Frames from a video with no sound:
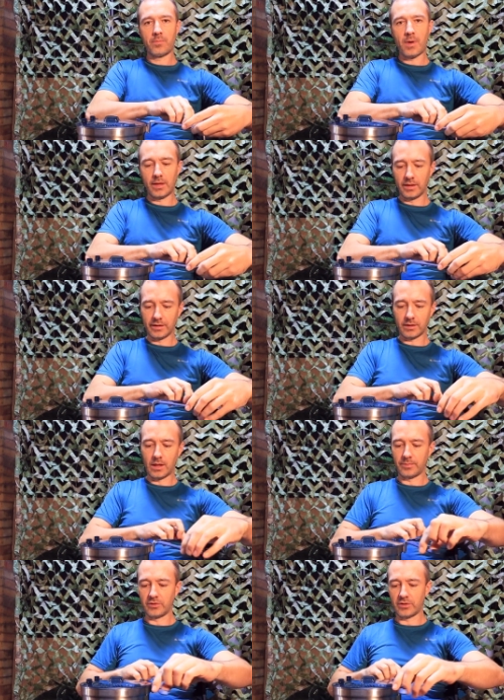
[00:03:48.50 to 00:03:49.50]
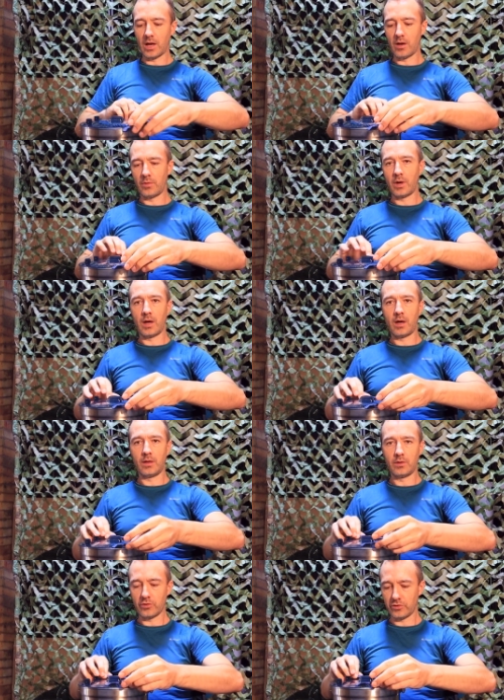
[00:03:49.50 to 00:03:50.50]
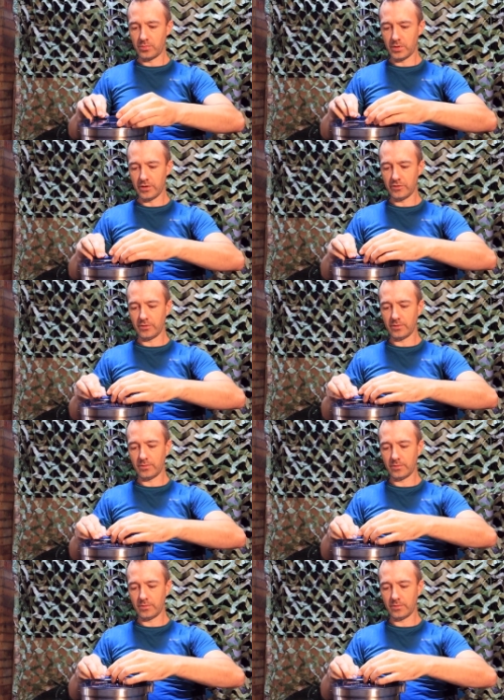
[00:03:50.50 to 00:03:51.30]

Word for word: Pan lid collapses down and locks in place.